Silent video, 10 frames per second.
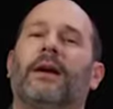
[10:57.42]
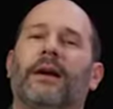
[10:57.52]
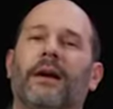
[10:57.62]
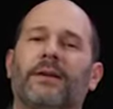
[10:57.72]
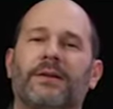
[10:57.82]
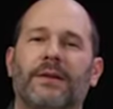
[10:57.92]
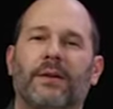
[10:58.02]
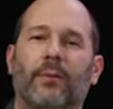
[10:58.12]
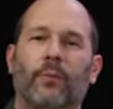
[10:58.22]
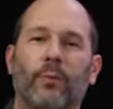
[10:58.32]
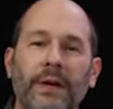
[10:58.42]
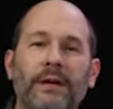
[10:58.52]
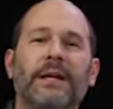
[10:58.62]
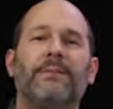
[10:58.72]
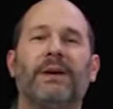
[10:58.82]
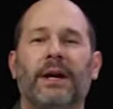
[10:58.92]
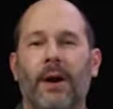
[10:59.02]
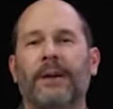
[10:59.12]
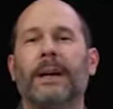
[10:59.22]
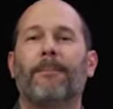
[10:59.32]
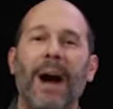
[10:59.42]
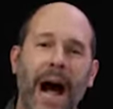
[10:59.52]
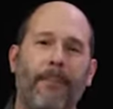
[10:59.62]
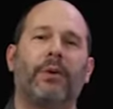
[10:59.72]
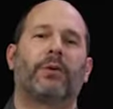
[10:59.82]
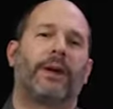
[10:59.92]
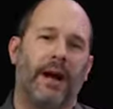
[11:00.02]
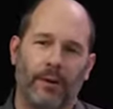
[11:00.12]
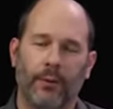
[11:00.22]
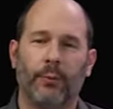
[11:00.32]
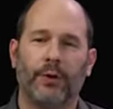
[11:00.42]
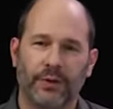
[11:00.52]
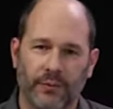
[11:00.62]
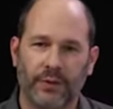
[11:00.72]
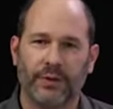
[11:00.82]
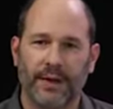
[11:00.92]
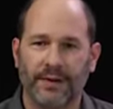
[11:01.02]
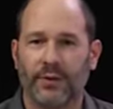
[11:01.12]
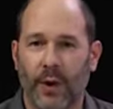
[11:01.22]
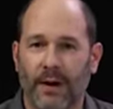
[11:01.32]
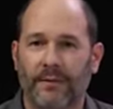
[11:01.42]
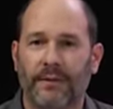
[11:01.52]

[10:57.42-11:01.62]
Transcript: it's really becoming popular now in Windows Server 2012.